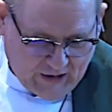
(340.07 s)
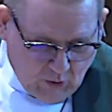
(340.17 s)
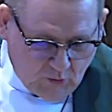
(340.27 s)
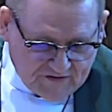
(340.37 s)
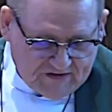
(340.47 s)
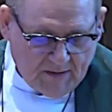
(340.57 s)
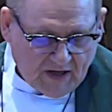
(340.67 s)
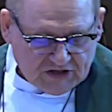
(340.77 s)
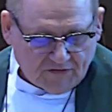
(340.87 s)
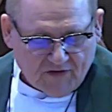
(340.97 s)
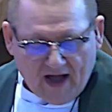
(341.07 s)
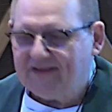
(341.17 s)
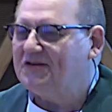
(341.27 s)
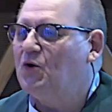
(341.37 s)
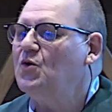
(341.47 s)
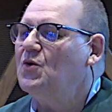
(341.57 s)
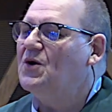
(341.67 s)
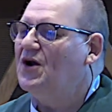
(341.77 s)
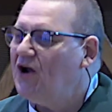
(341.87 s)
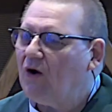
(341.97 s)
you see a bunch of guys
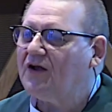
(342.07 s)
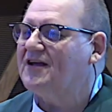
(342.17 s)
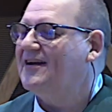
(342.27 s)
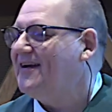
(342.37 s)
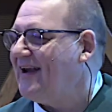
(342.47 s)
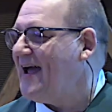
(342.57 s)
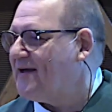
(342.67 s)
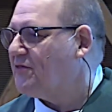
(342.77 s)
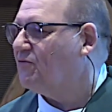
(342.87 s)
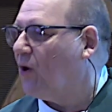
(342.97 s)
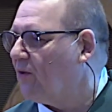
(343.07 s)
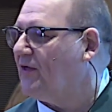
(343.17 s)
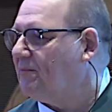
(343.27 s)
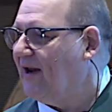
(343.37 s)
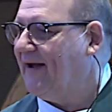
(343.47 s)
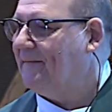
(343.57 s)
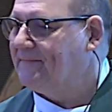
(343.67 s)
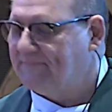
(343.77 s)
who look like the role they play.